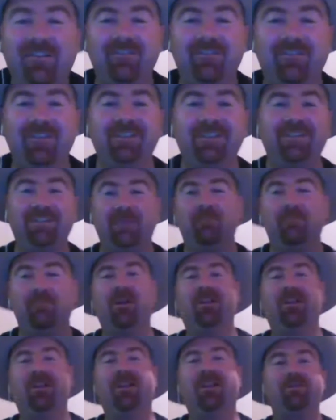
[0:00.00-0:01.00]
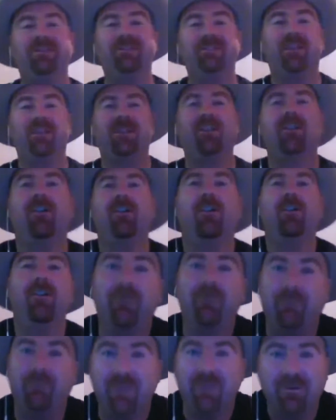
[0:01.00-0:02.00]
this is the pilot episode
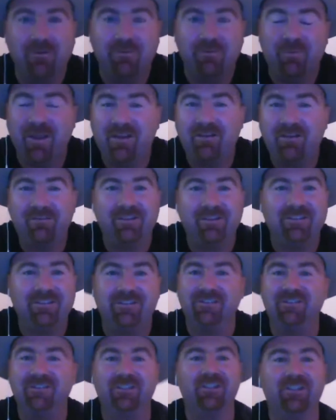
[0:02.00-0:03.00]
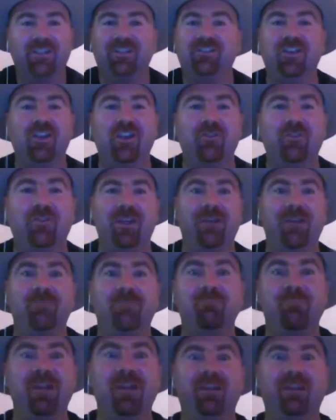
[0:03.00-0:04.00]
of Beer with Bender. It's just a show where
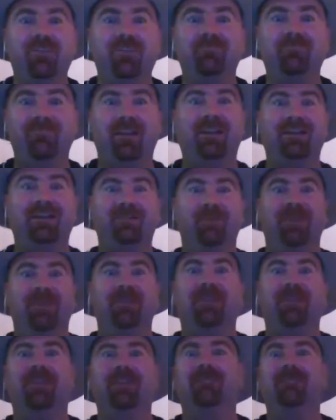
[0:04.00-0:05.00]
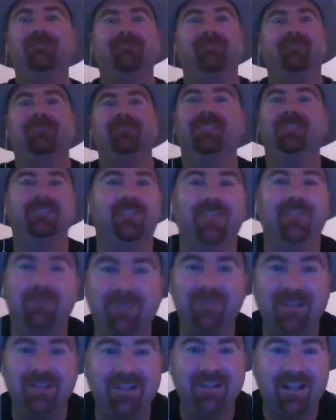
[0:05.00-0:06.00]
me, Alex Bender, just going to be
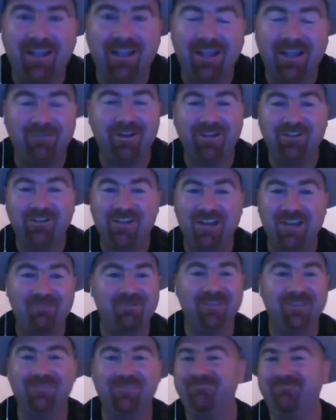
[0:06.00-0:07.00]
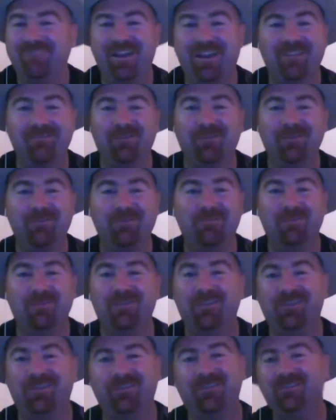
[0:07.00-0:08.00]
having a chat with other
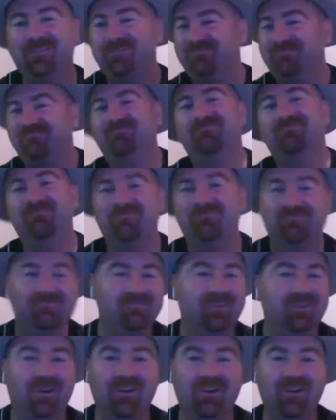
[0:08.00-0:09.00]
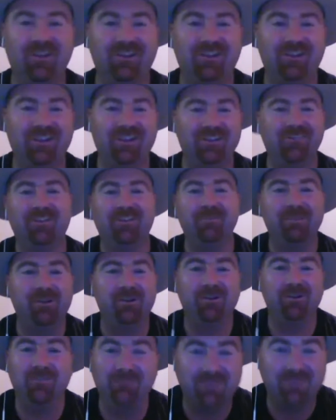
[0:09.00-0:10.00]
entrepreneurs on the internet. It's going to be
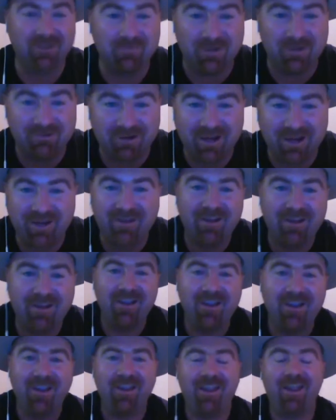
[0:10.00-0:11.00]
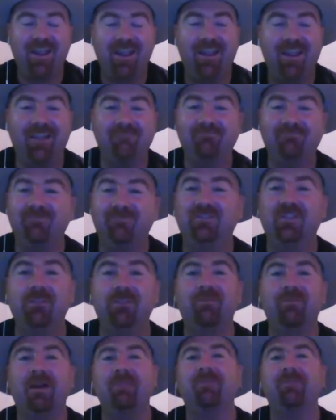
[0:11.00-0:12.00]
cool. It's going to be great, and super
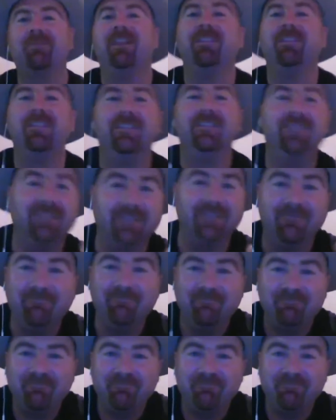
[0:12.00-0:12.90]
pumped about this. And